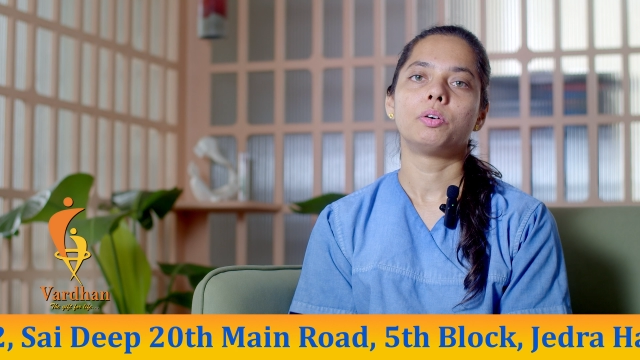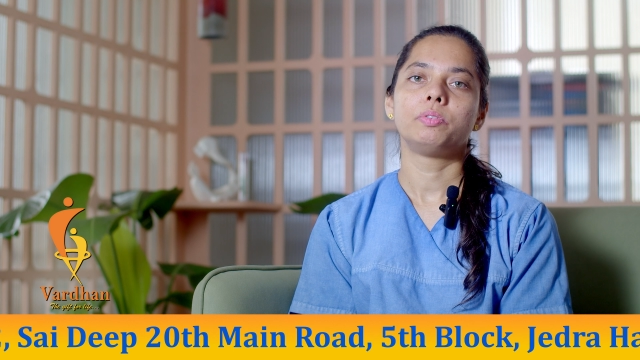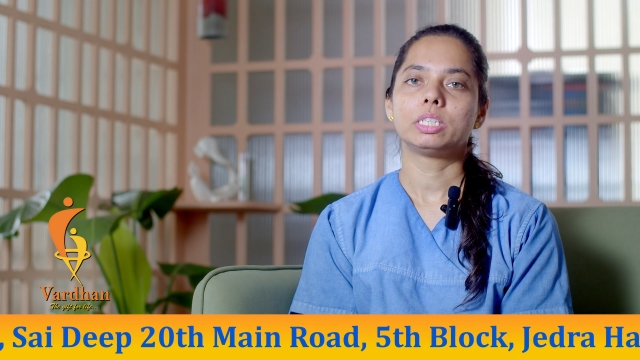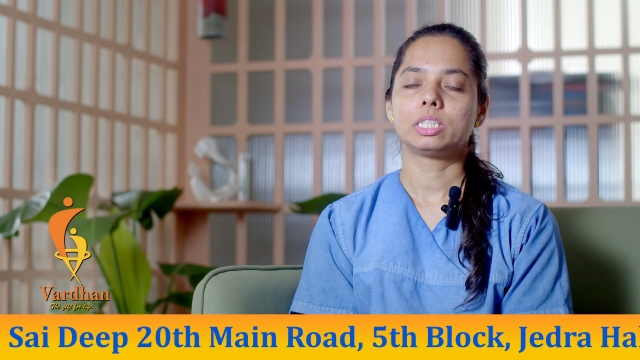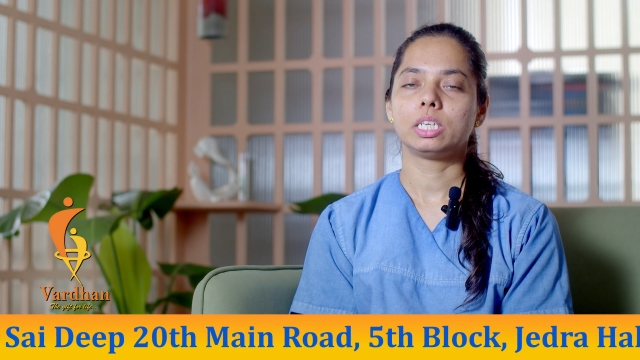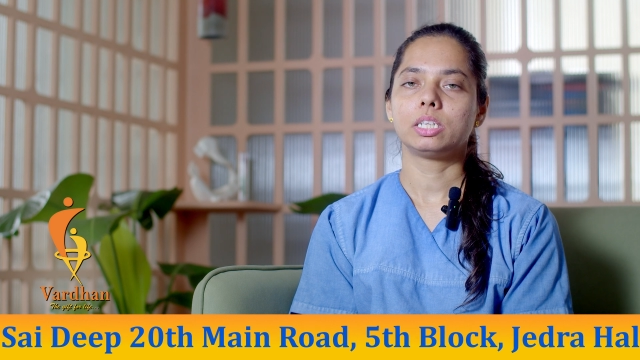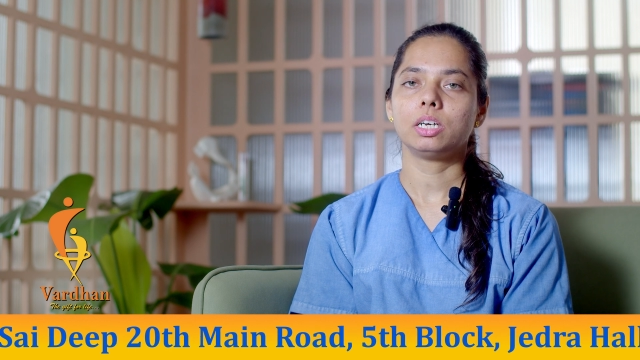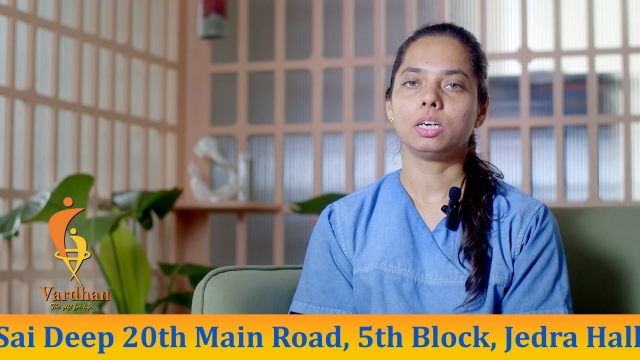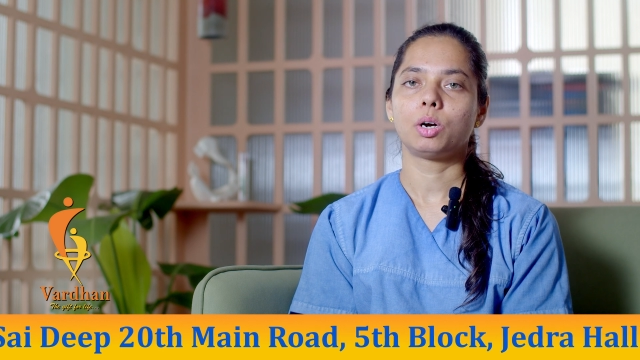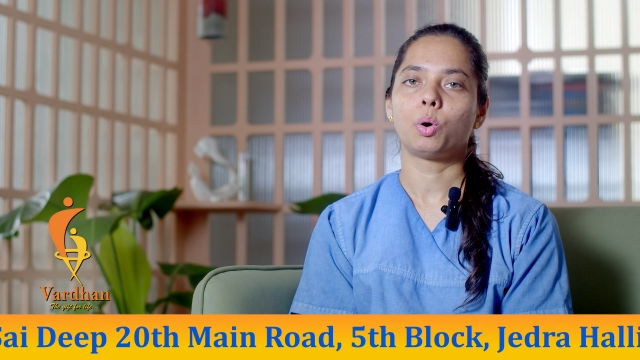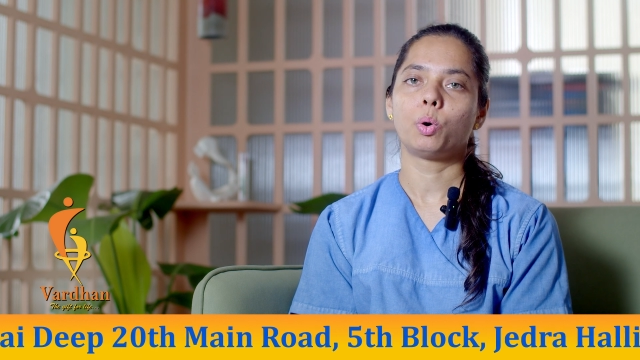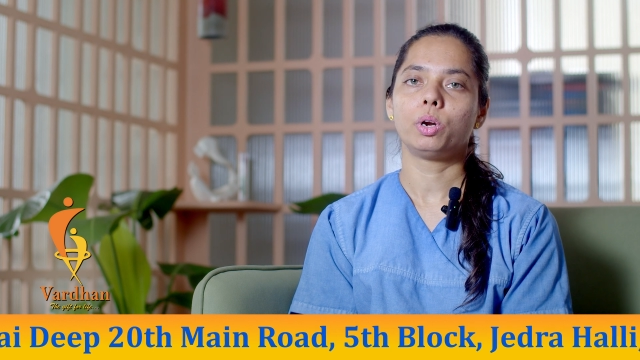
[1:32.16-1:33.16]
we see the
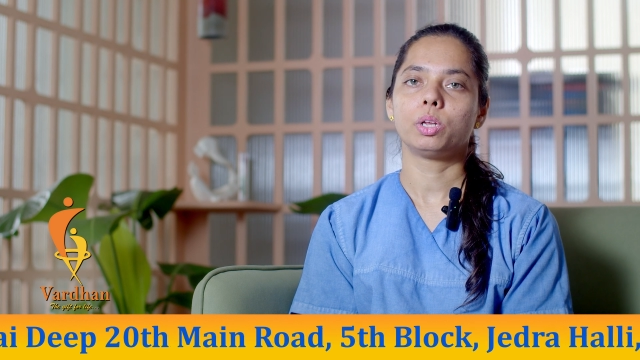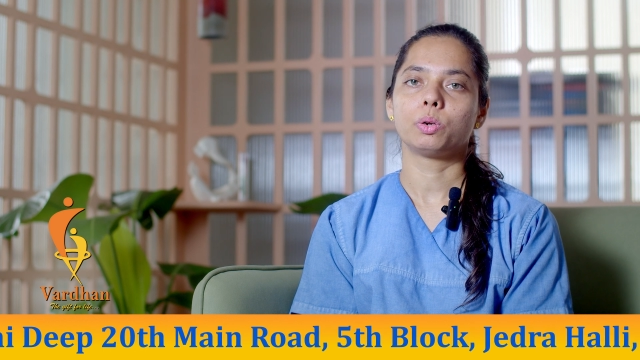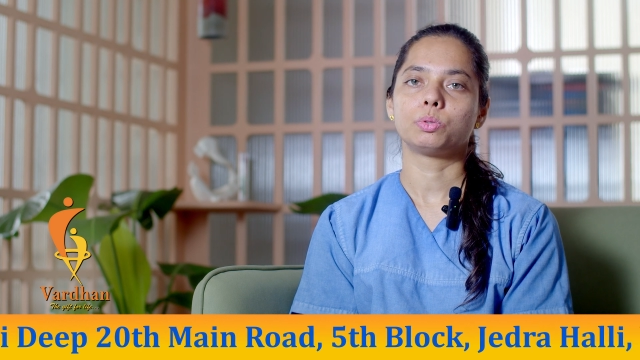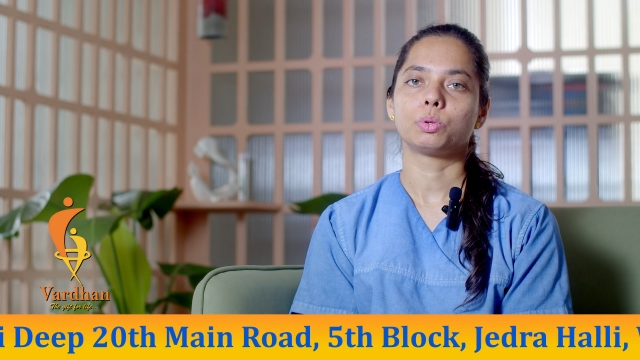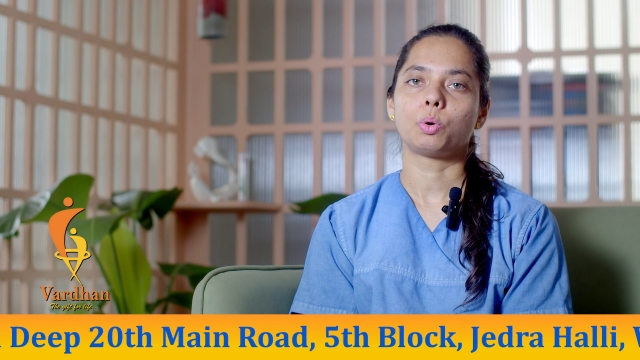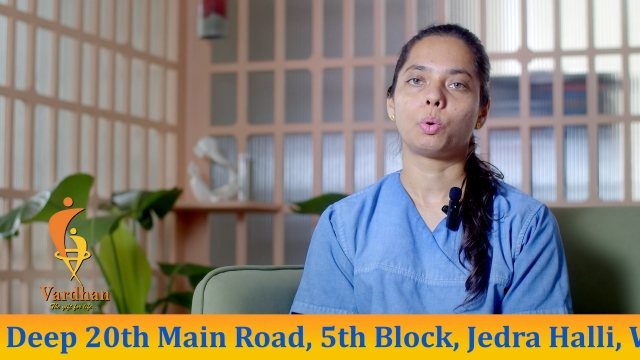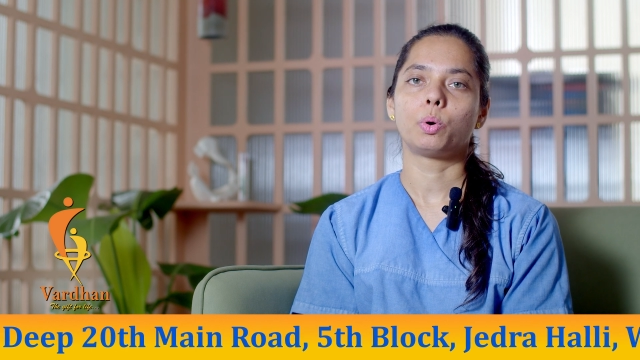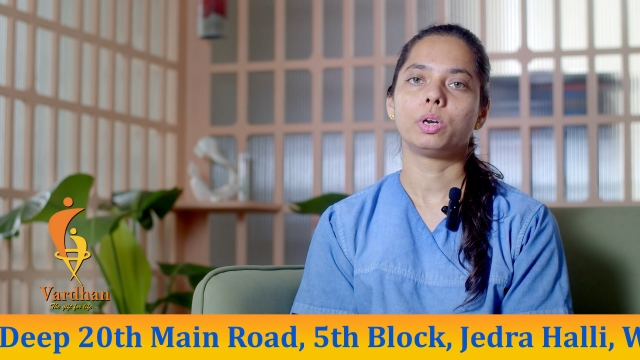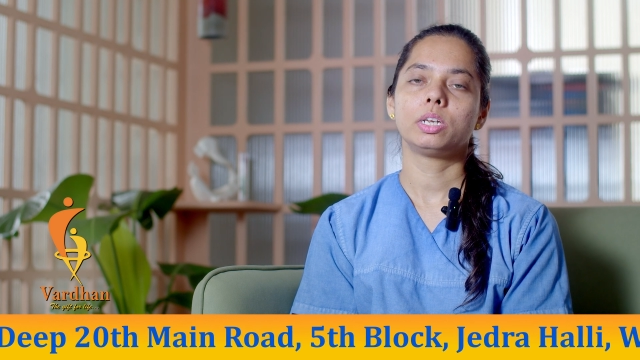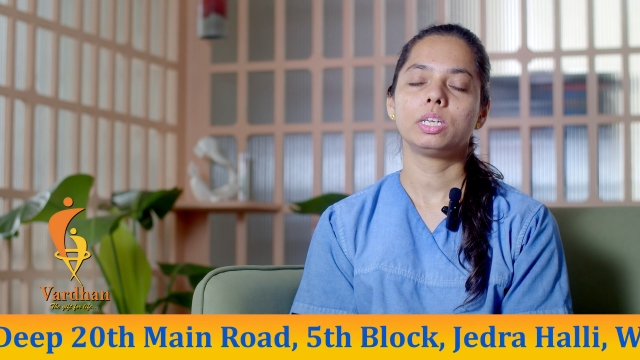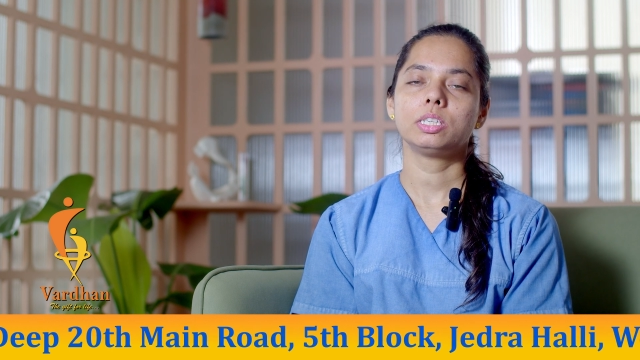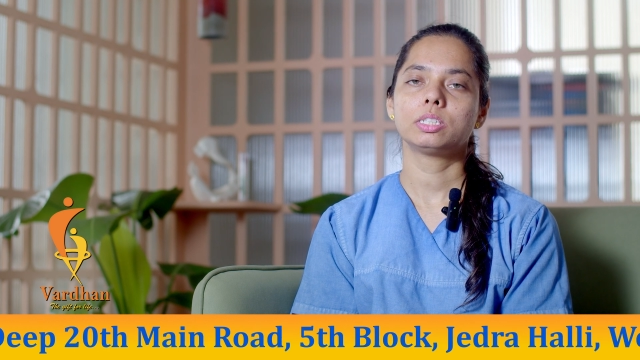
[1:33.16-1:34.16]
order also.
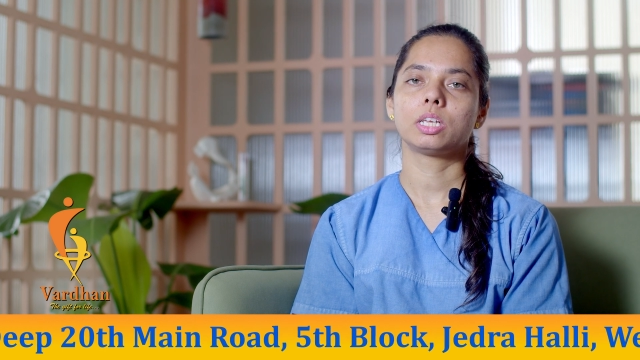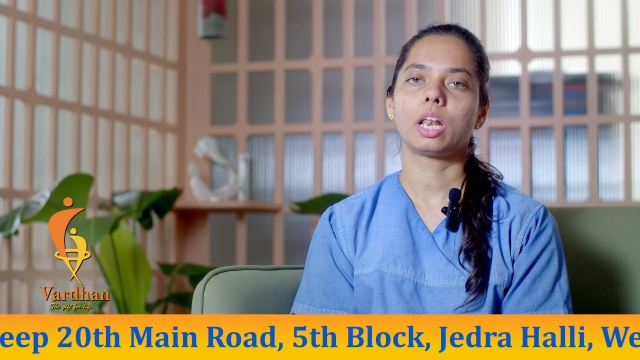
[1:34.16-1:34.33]
Order is